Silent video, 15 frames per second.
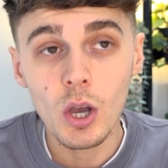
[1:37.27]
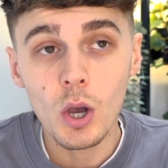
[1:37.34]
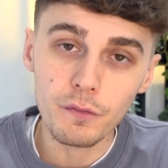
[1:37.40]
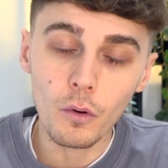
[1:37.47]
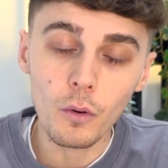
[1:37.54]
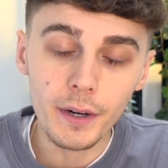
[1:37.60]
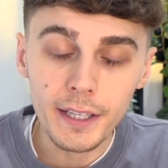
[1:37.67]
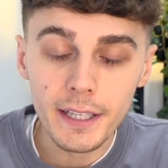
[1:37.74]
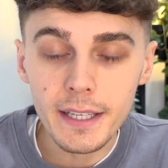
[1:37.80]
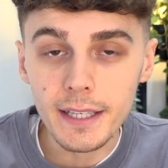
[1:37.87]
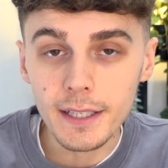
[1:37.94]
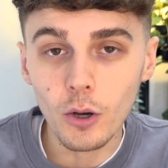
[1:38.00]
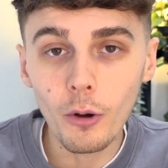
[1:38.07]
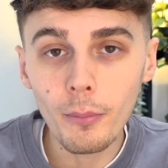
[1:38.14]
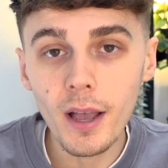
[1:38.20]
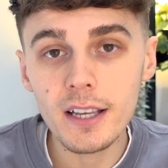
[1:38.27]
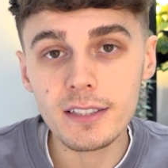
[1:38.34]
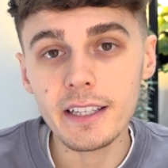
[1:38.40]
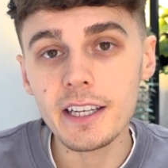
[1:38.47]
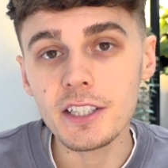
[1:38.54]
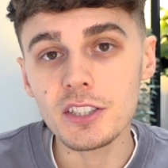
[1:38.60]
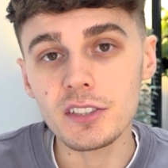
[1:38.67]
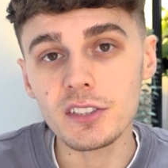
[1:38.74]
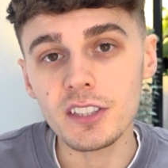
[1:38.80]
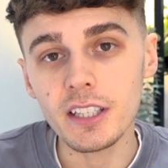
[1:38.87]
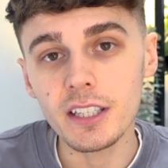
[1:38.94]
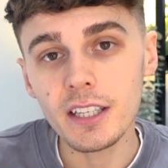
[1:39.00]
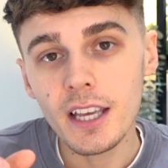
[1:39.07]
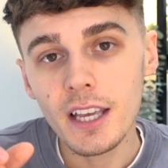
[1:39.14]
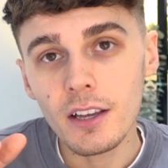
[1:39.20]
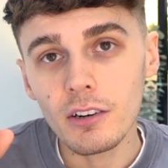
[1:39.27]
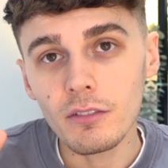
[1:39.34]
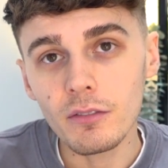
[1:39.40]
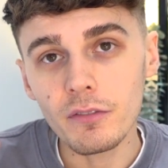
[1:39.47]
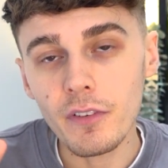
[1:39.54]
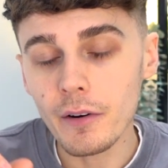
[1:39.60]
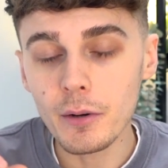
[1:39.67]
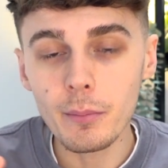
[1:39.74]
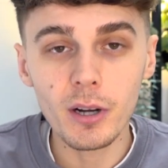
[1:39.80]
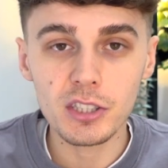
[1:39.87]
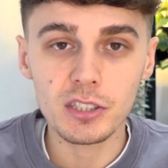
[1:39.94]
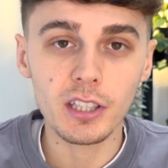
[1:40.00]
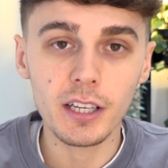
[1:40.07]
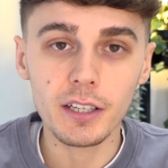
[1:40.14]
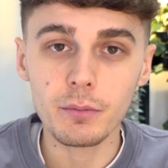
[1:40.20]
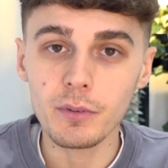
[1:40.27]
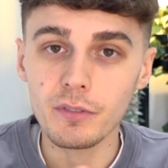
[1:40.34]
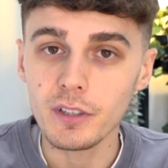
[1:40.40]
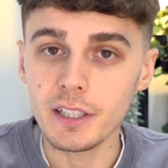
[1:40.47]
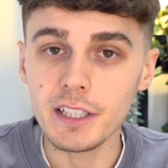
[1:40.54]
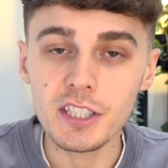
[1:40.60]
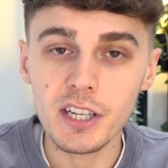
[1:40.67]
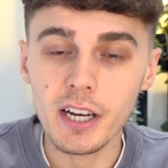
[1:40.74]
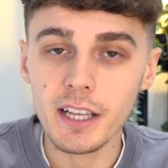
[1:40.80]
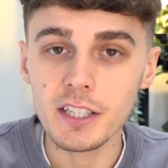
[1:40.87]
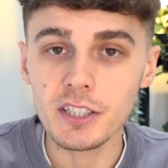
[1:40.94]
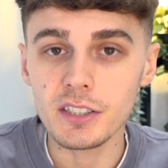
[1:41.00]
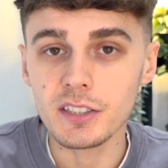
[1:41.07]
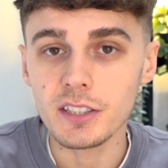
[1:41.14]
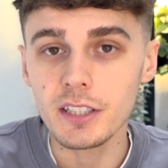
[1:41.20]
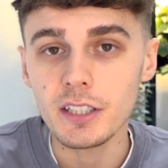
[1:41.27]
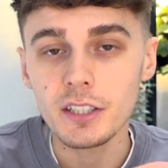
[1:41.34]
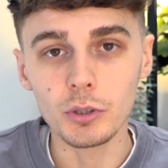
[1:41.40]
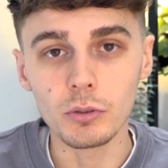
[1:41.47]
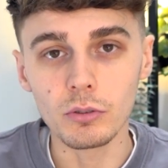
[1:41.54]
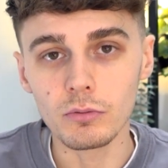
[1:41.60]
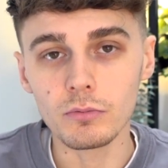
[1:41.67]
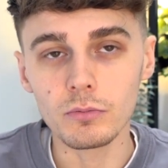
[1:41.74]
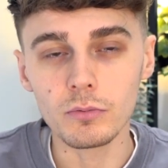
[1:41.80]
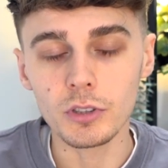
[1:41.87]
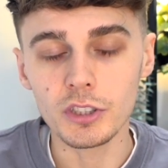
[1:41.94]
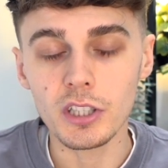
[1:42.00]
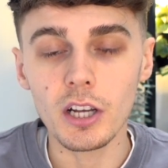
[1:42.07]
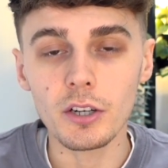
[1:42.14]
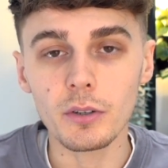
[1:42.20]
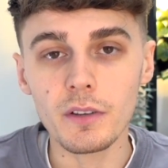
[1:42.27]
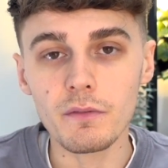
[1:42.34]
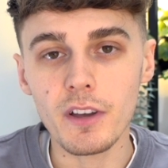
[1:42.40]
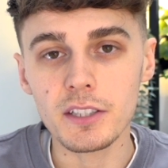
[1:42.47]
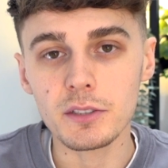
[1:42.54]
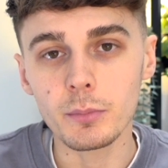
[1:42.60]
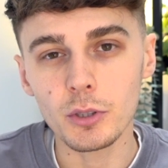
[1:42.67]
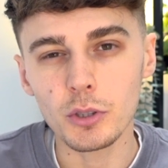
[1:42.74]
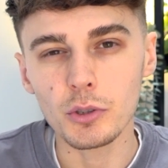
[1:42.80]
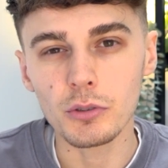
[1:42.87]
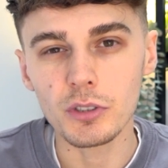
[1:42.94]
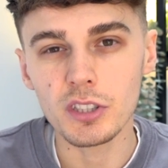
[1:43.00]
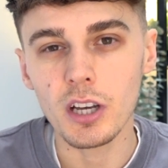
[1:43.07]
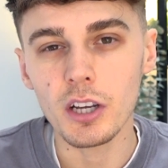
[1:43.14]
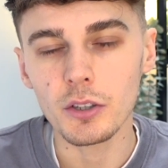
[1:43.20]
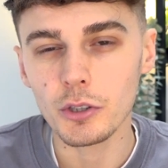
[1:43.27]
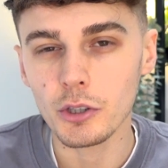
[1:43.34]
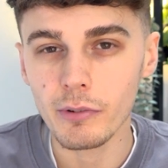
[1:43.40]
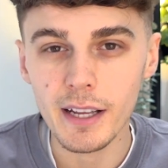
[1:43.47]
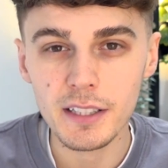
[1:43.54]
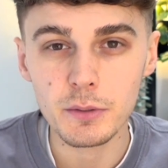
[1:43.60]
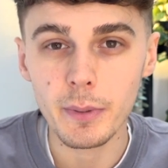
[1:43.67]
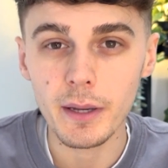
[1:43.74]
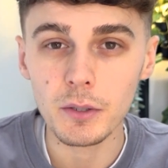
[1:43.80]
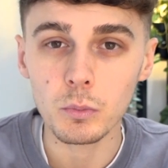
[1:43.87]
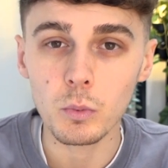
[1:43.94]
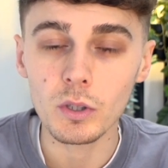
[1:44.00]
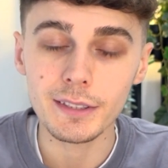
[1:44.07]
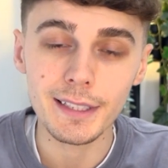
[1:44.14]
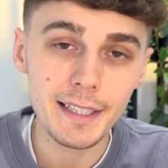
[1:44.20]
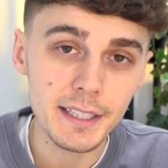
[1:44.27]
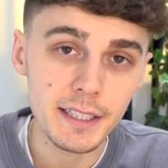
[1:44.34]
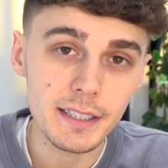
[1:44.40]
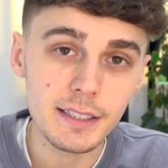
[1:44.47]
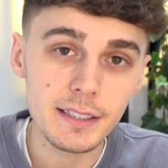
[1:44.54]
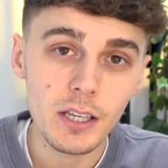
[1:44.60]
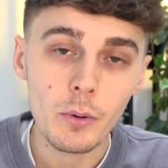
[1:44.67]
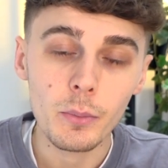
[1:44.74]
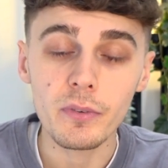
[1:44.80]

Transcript: For an e-commerce agency, very much like with a lead gen agency, your return on investment, your return on your ad spend was leads.